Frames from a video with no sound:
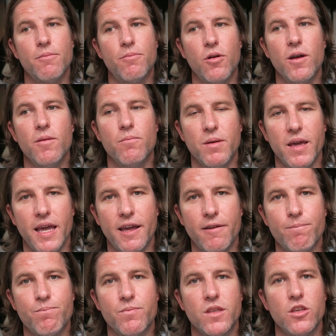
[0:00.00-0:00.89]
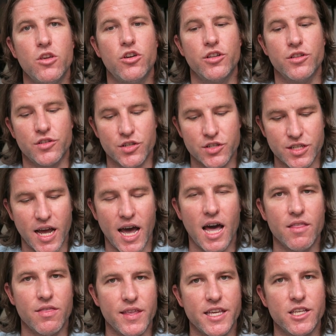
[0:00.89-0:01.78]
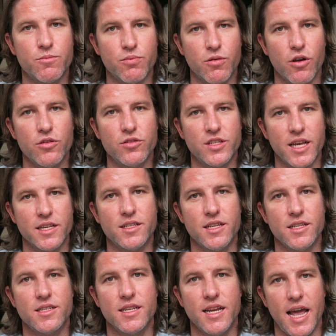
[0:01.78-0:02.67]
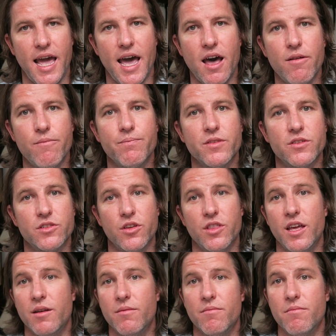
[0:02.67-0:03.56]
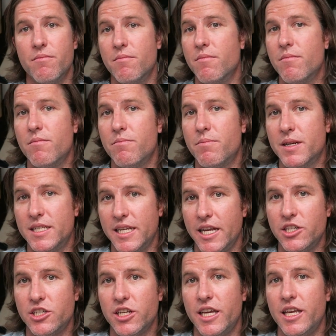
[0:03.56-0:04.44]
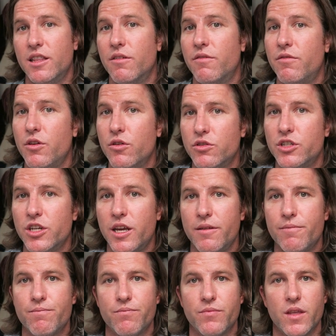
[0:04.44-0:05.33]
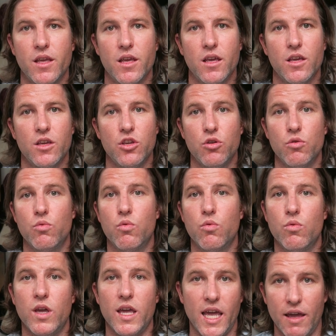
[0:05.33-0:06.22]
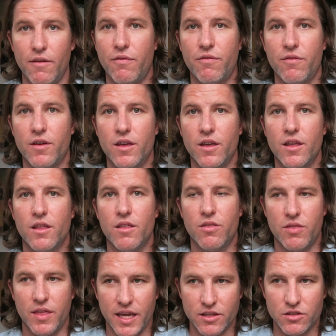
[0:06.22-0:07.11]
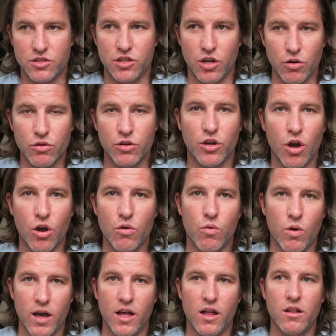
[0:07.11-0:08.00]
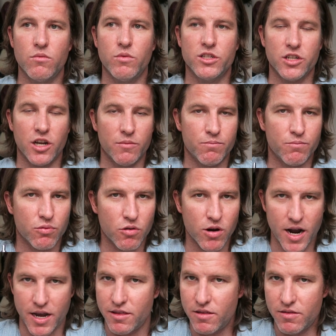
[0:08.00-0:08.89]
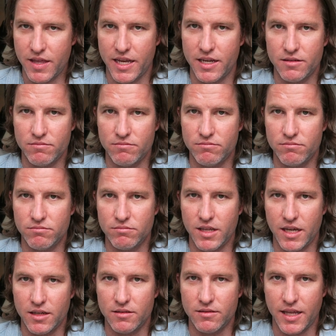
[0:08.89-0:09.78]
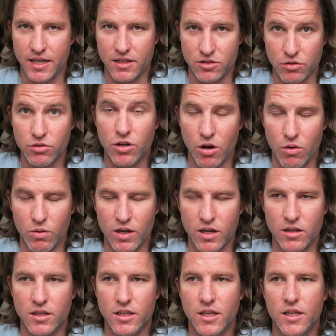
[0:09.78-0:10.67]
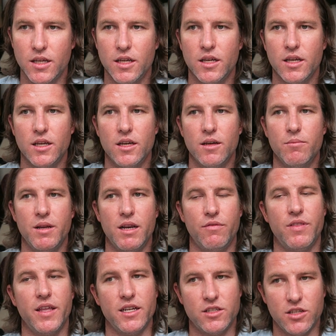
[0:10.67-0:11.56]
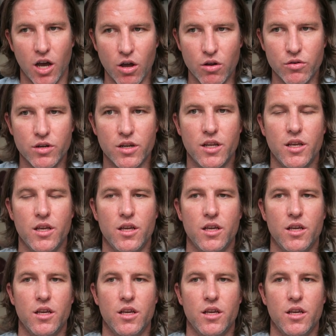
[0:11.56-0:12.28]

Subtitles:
the point being, you can start these processes now so that potentially in the future, you, if things don't go well, which I pray that they do go well, but if they don't,